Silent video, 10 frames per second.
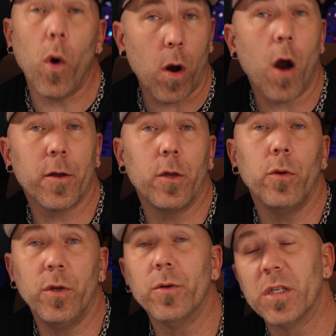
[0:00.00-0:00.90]
Or are you
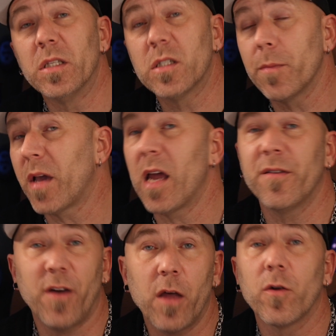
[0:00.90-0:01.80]
using some kind
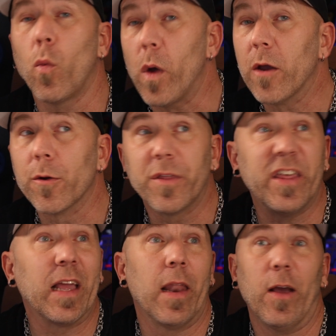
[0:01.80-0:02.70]
of other weird
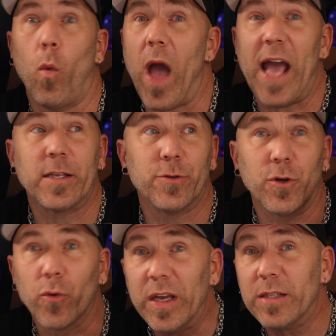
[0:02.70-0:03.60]
thing like wax or
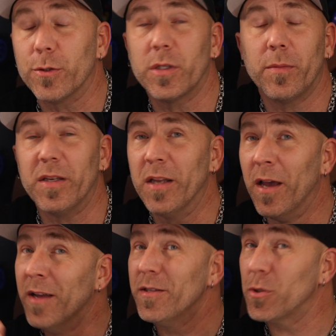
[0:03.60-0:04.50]
grease or something
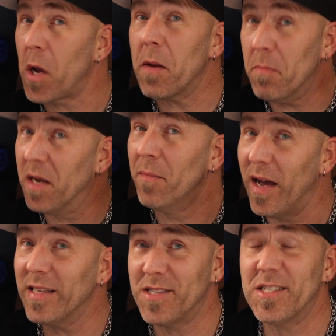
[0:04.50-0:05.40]
to try to minimize the